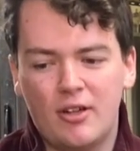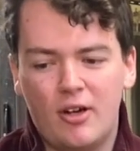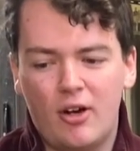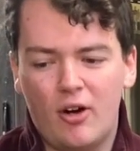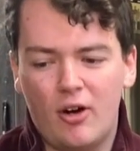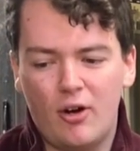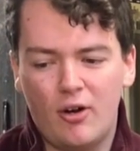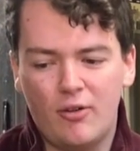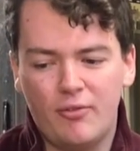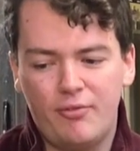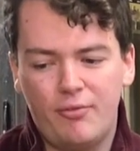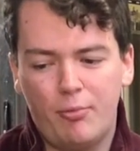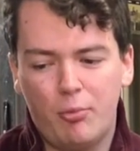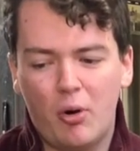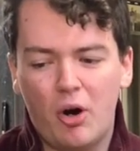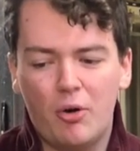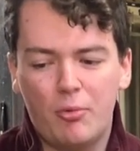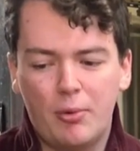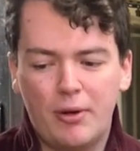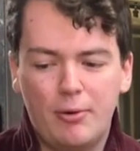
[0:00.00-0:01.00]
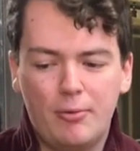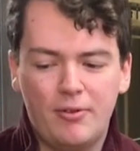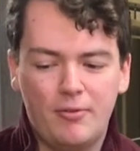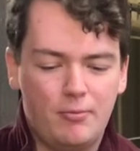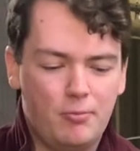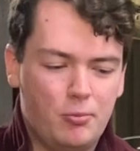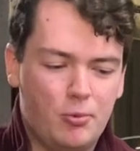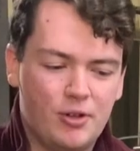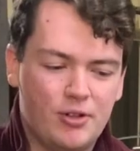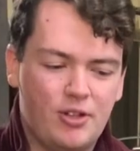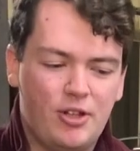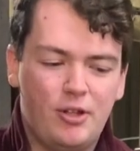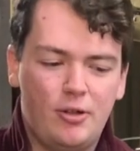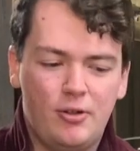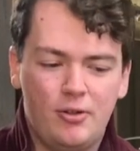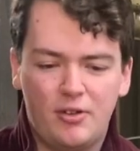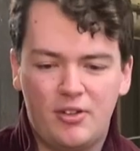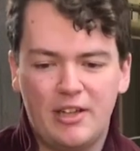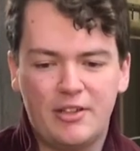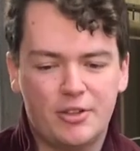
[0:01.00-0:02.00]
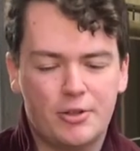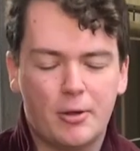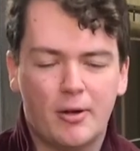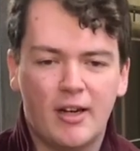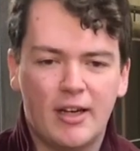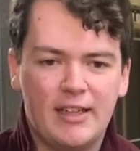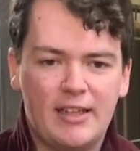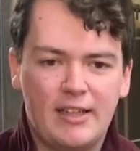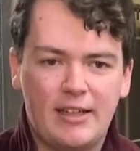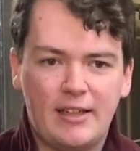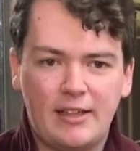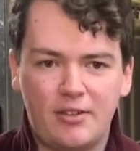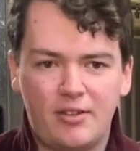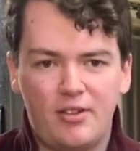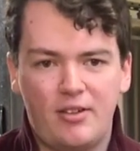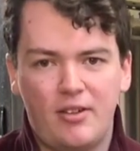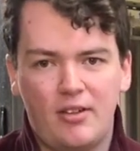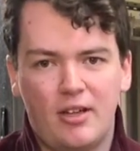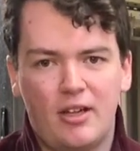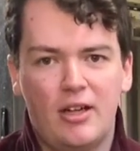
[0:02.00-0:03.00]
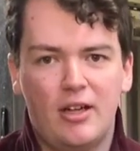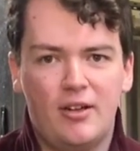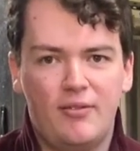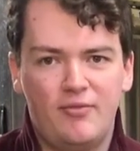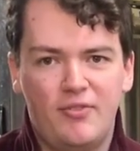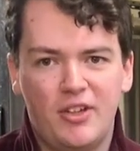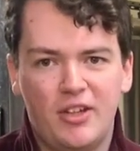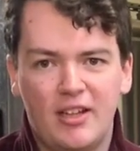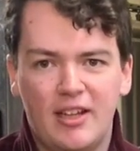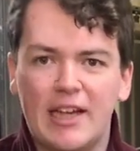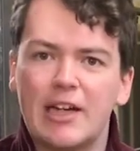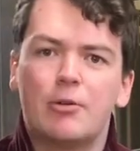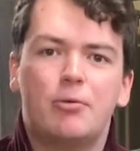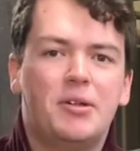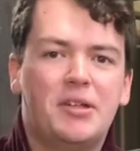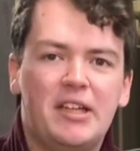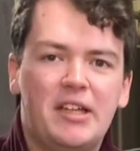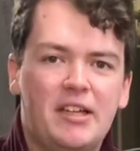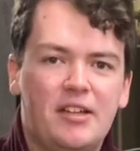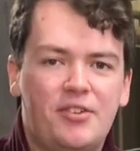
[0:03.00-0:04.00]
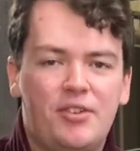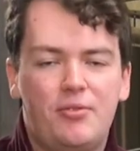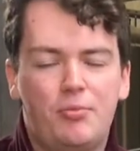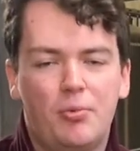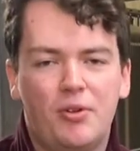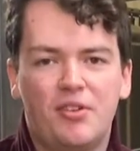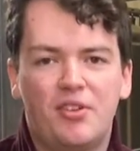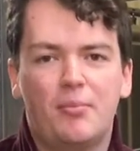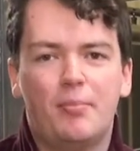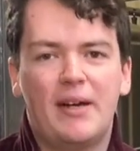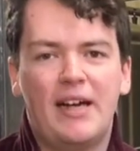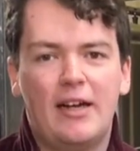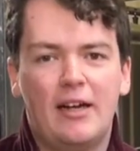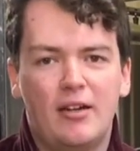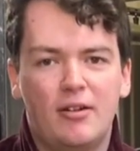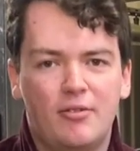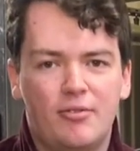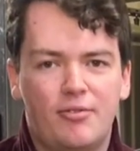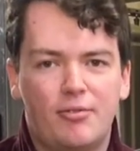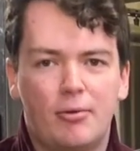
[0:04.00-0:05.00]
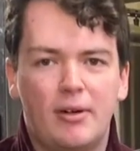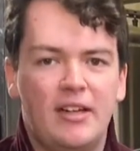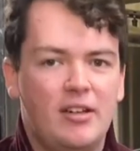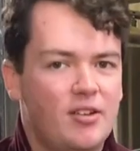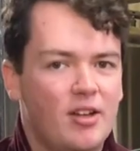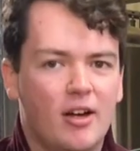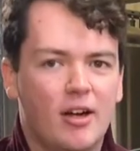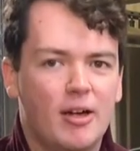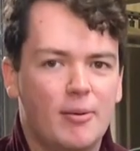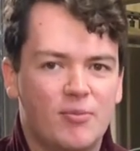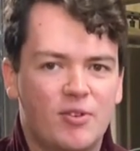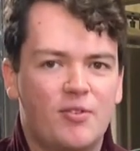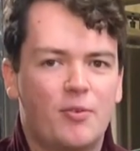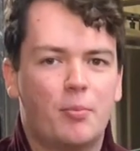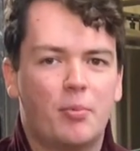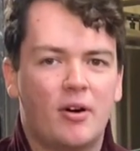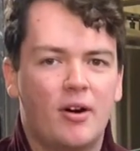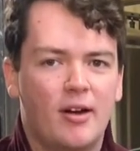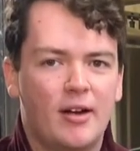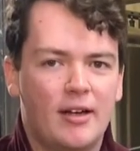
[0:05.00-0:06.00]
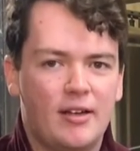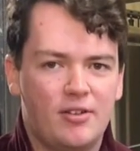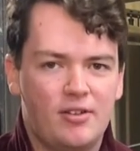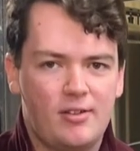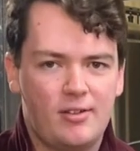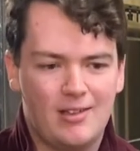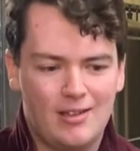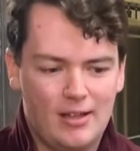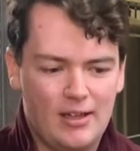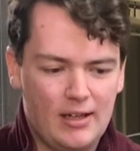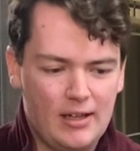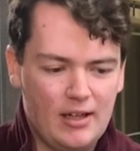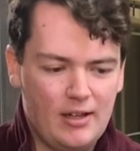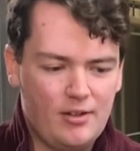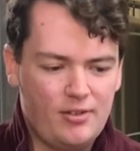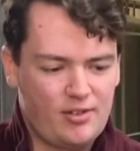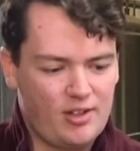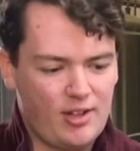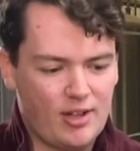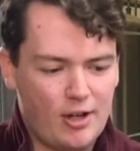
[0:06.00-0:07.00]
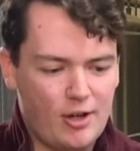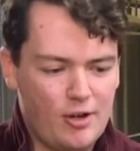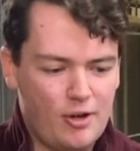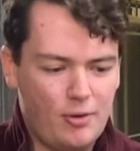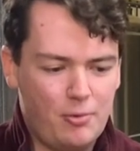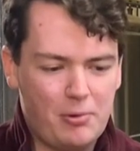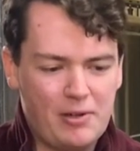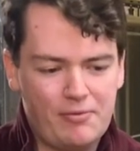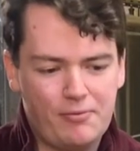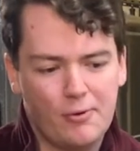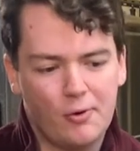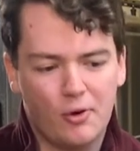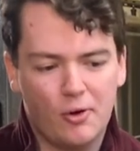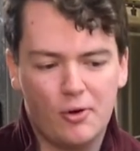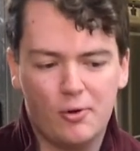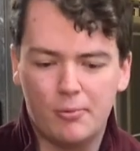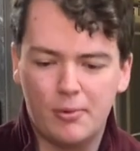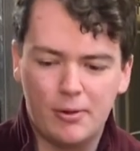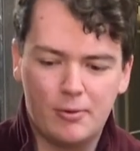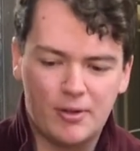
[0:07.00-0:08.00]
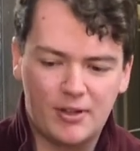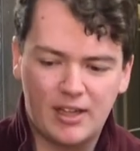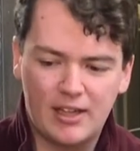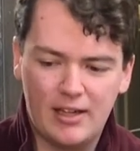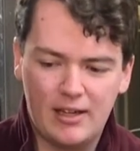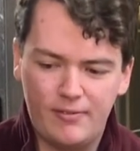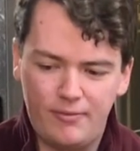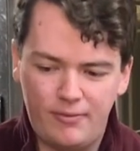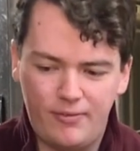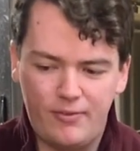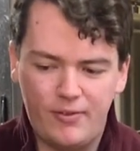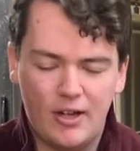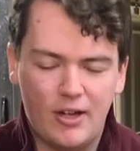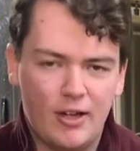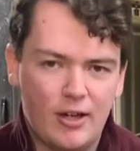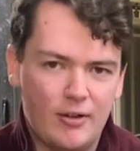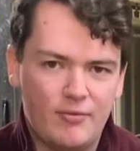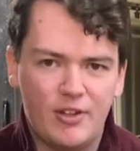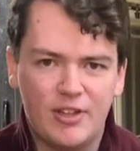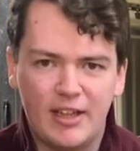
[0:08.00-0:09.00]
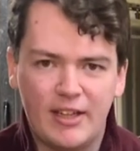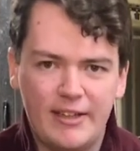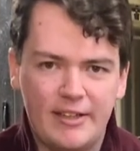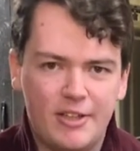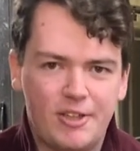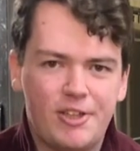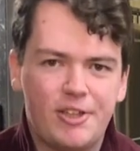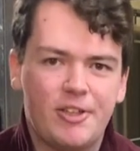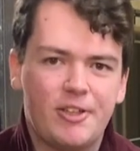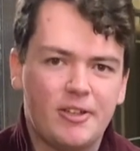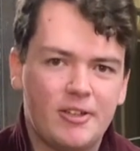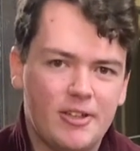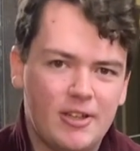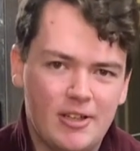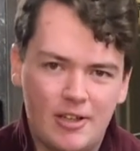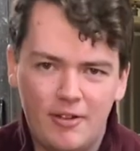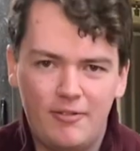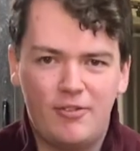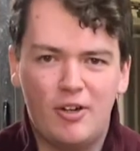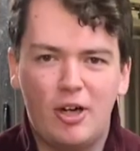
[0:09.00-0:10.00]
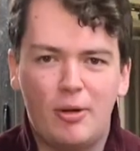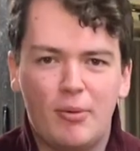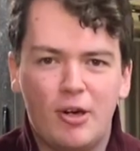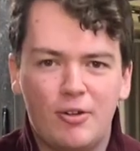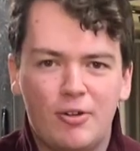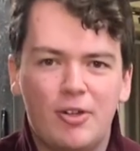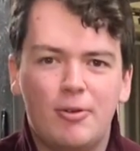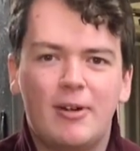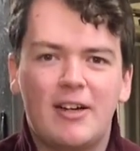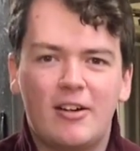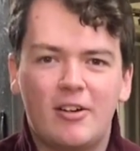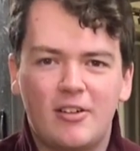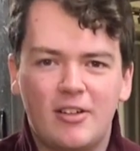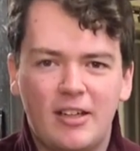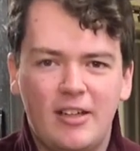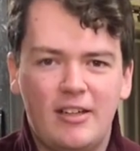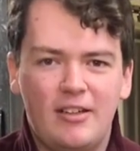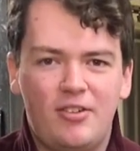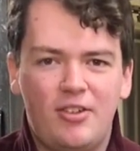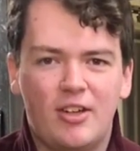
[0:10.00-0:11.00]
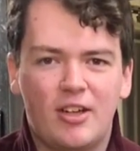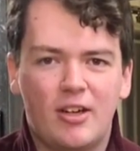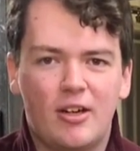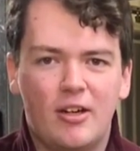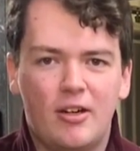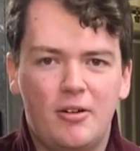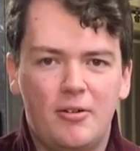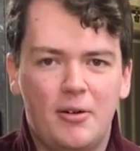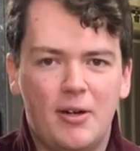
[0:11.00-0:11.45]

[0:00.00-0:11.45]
of what we would use in dry yeast. The liquid yeast was about 3 times the price. So we thought we would give the niche FERMO New England yeast a go,